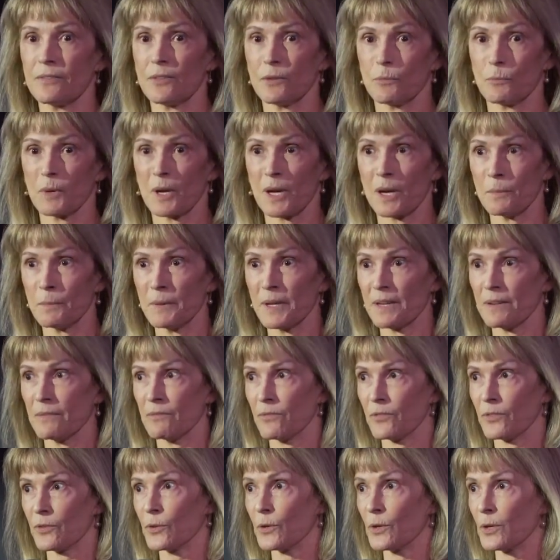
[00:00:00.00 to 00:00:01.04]
them coming
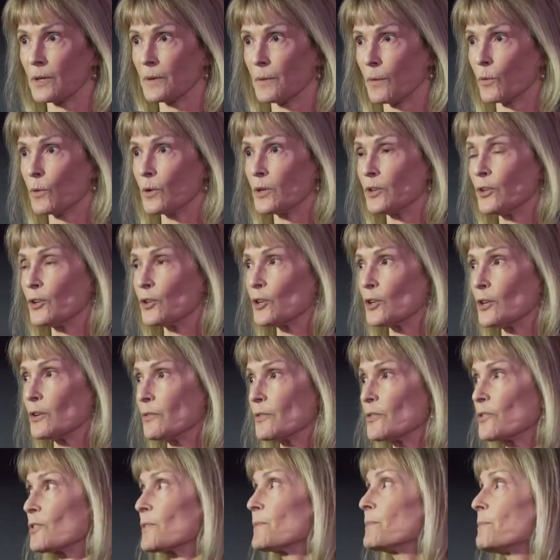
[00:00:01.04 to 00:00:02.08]
for hors
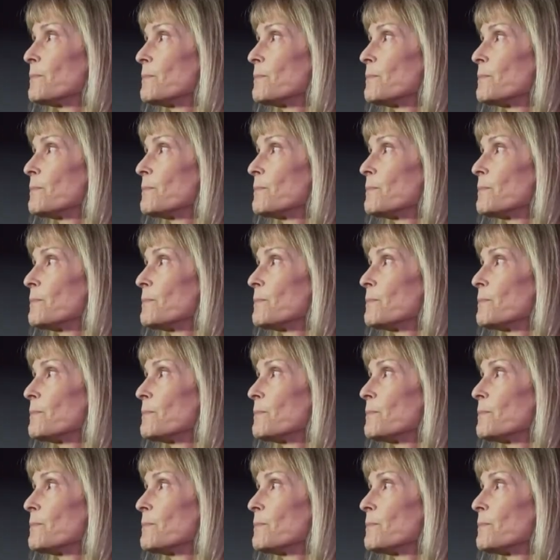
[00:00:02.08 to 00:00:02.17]
d'oeuvres,